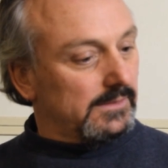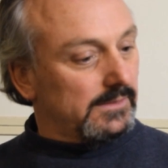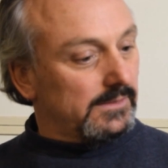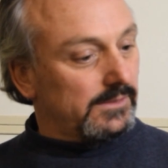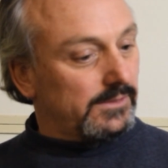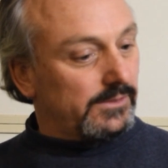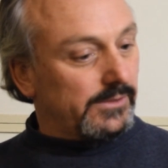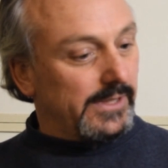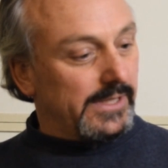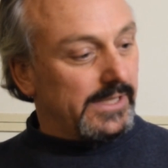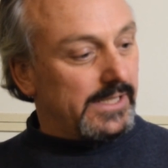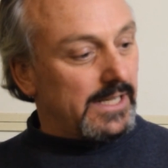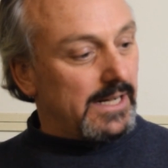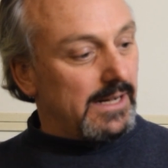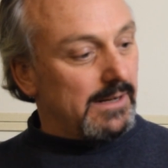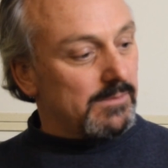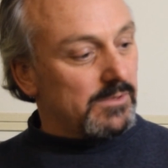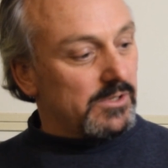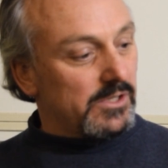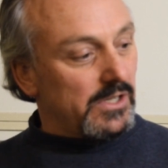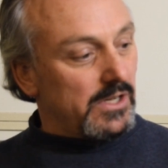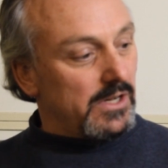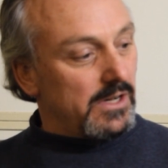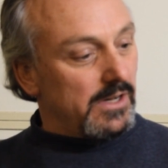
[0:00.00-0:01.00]
3
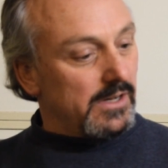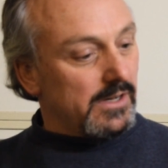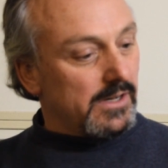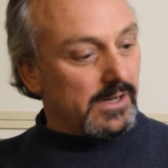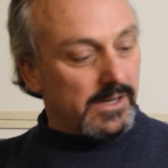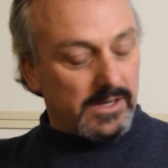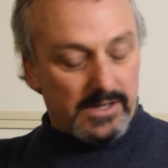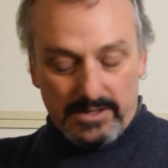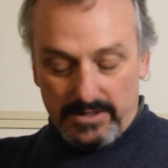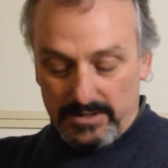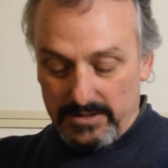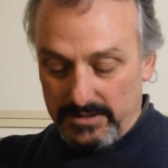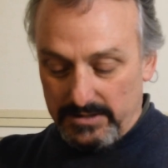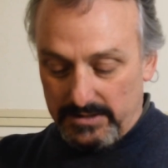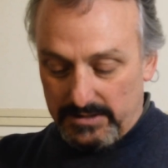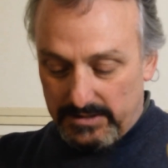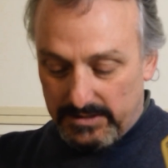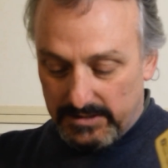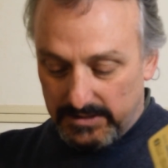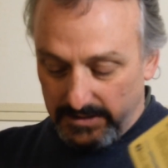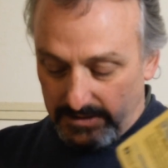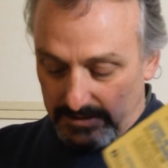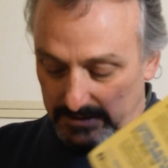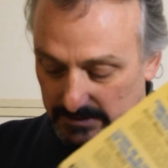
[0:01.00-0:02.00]
times longer,
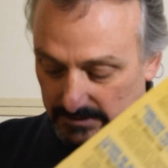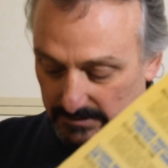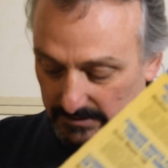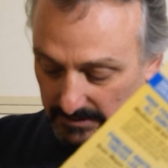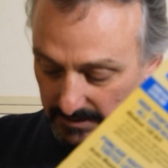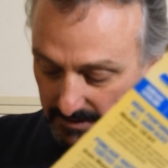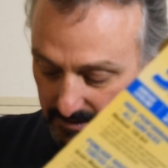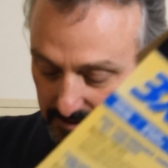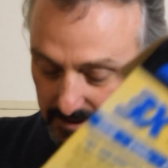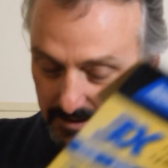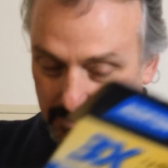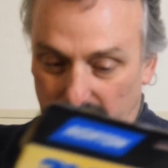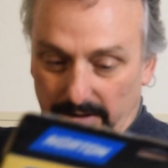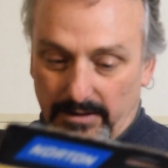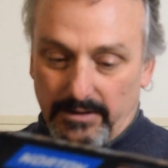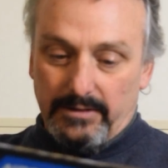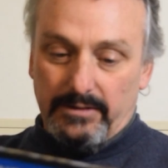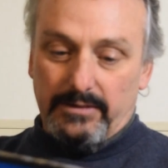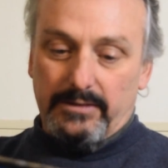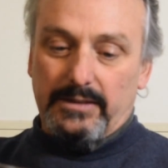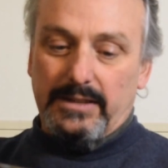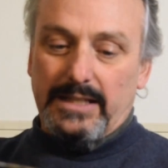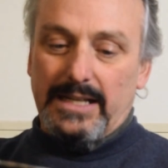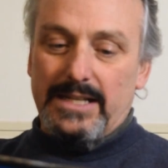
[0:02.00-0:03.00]

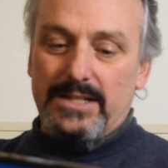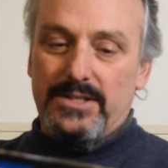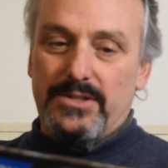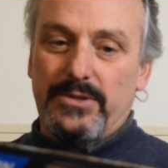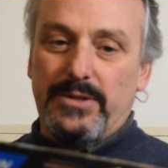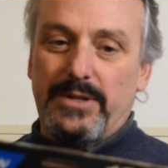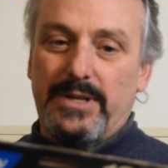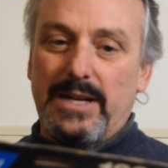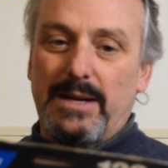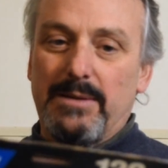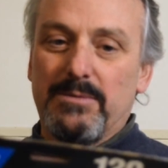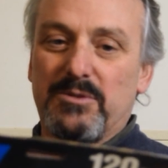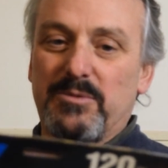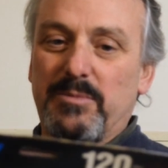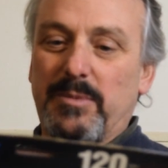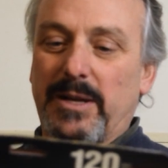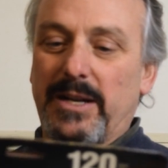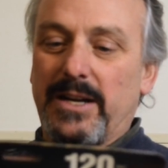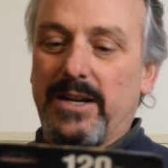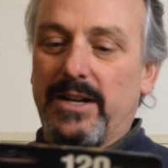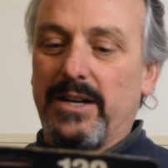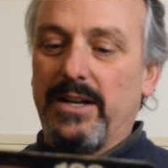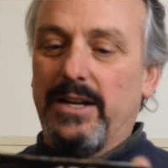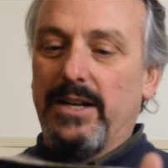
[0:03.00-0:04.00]
lasts 3 times
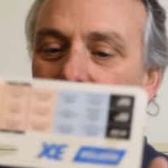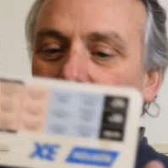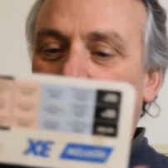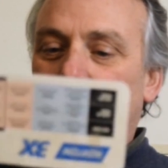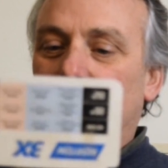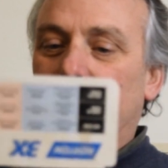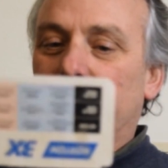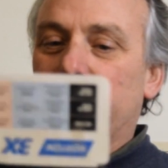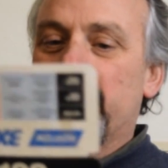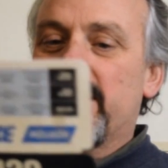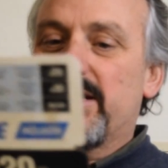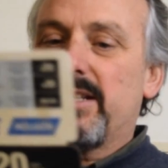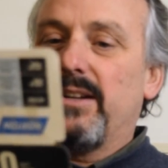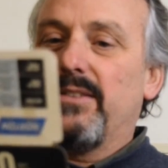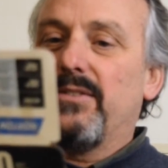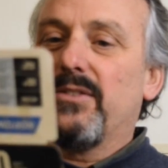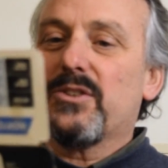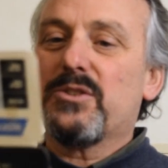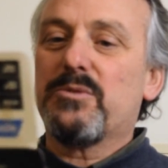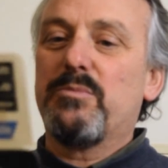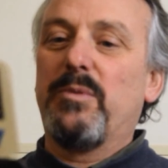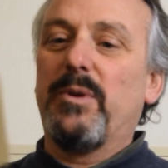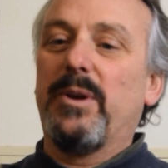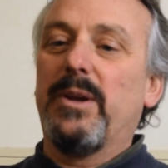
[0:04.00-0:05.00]
better. This stuff
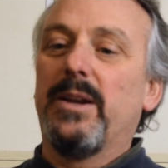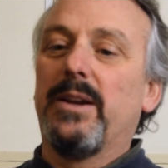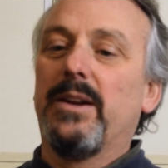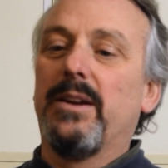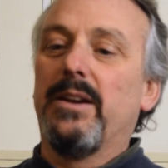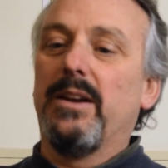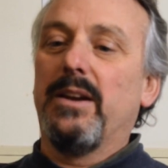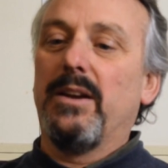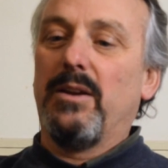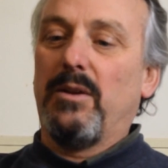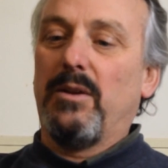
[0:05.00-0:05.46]
has been